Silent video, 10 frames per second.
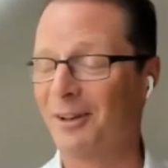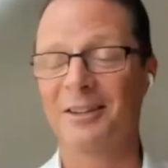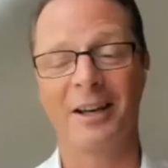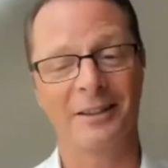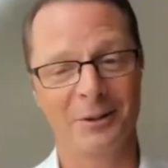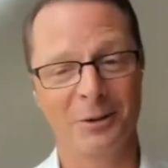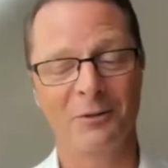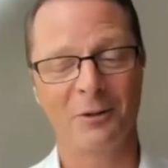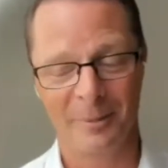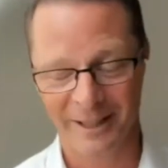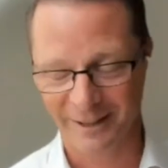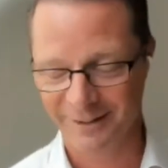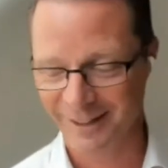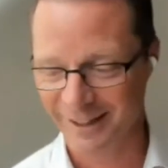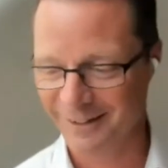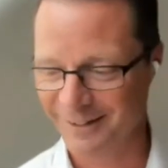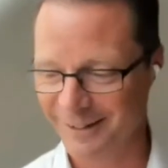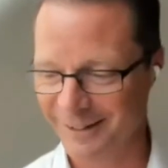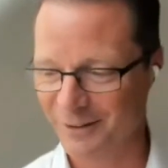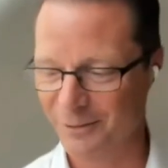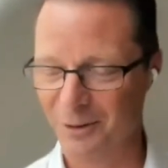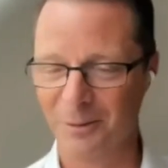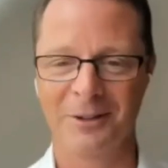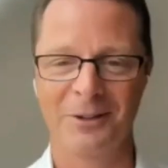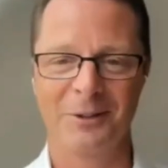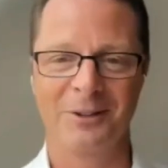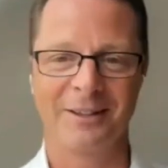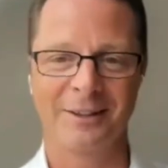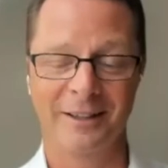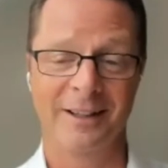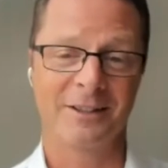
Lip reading: of exciting news for BI in the last few months, to say the least.